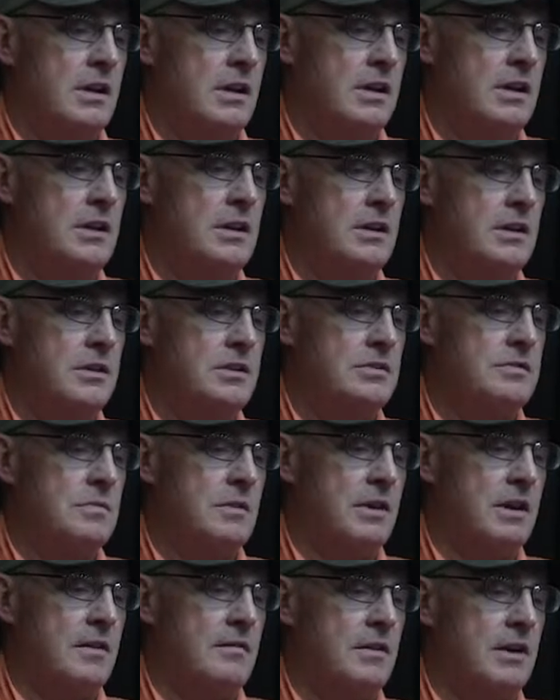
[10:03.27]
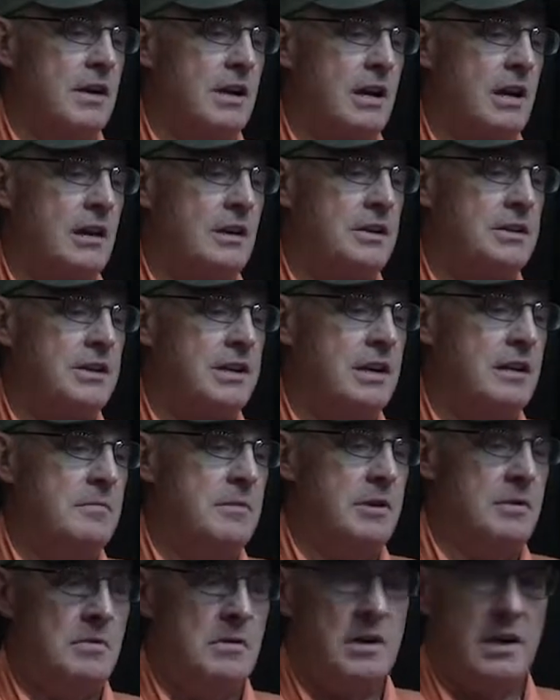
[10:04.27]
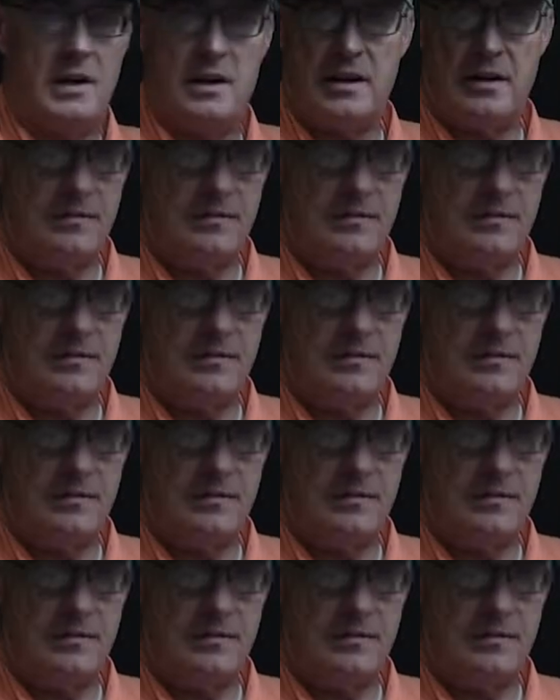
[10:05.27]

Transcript: Now you can use whatever color scheme you want.